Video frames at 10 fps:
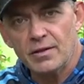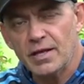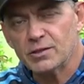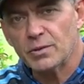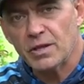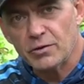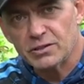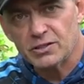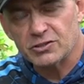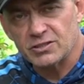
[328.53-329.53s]
that's where the
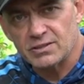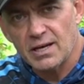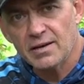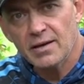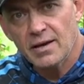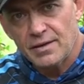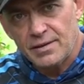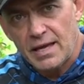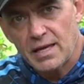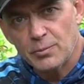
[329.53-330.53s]
research is done,
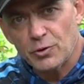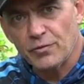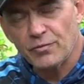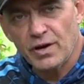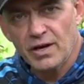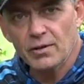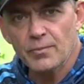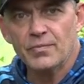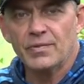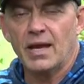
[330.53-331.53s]
they keep it on file,
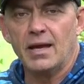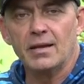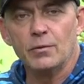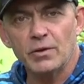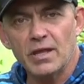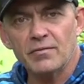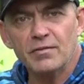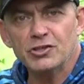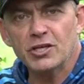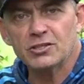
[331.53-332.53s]
and then when that
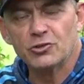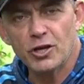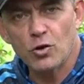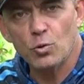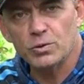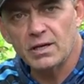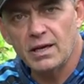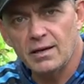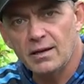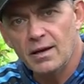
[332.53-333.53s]
fish gets re-caught
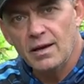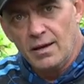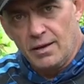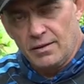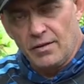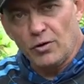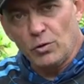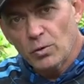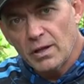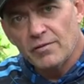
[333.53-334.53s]
again, they've got
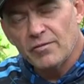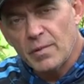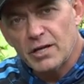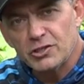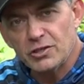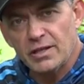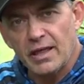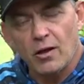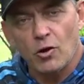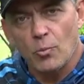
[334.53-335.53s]
all that information and
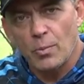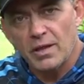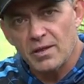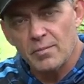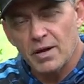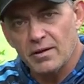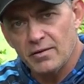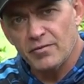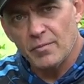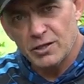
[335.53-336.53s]
they can compare the
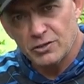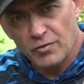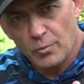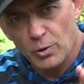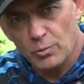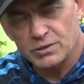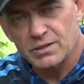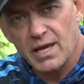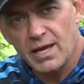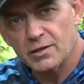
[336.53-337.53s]
information from when it was
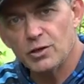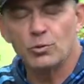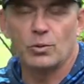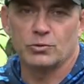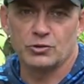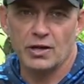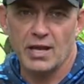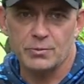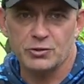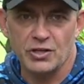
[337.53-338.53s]
tagged to when it was
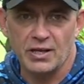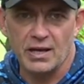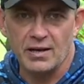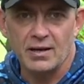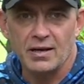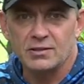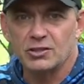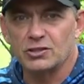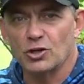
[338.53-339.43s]
recaptured again. So